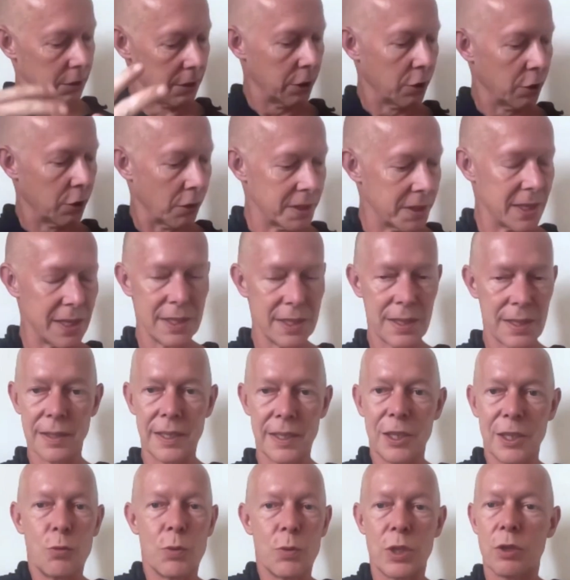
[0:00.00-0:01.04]
consistent
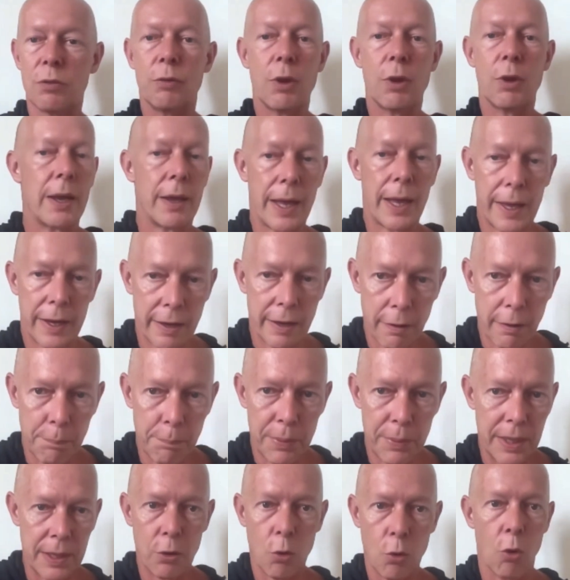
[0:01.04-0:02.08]
things which end up
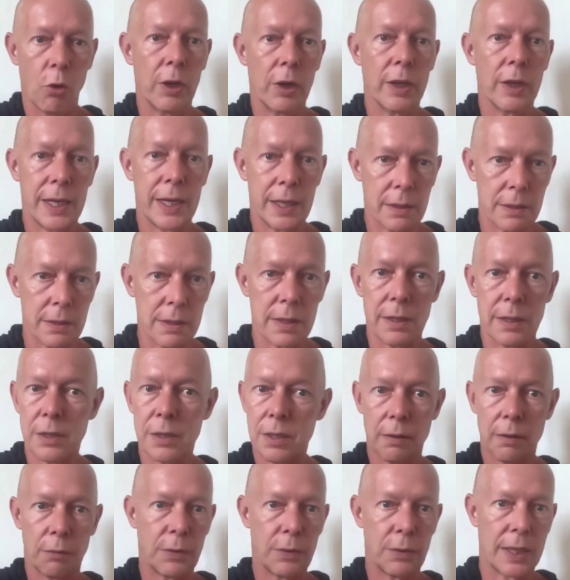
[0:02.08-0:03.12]
being organelles and
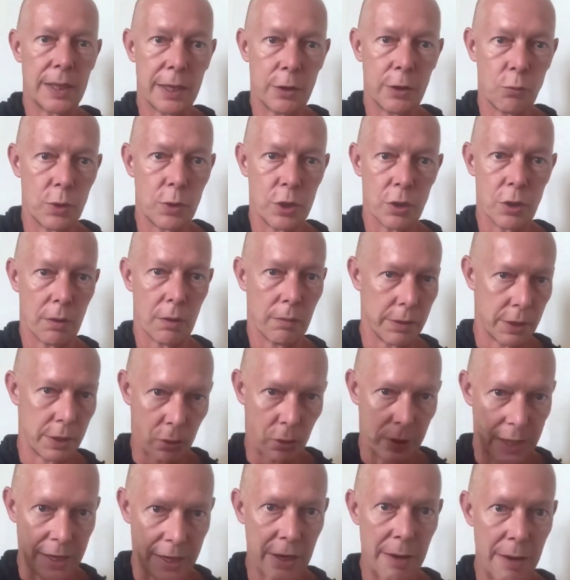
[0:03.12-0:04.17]
stuff like that, which are so
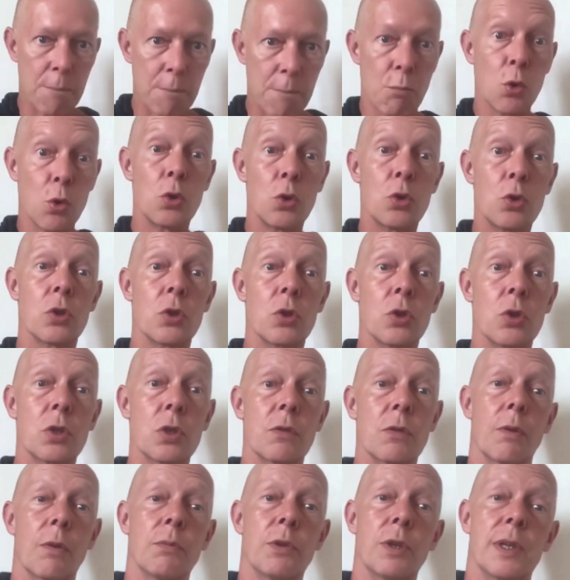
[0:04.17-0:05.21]
that emerges
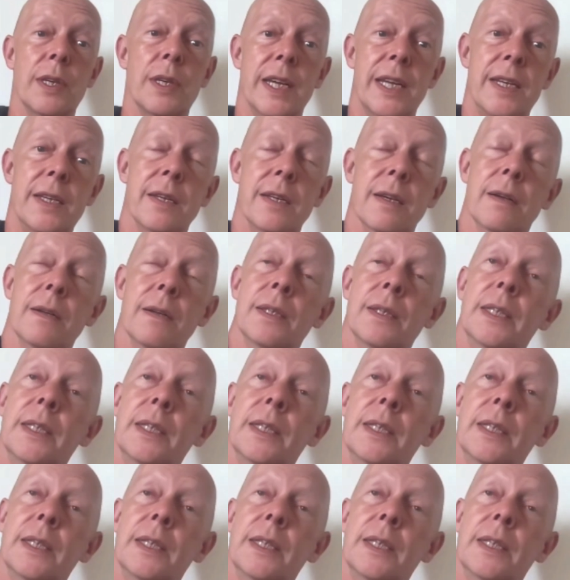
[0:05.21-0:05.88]
from the data.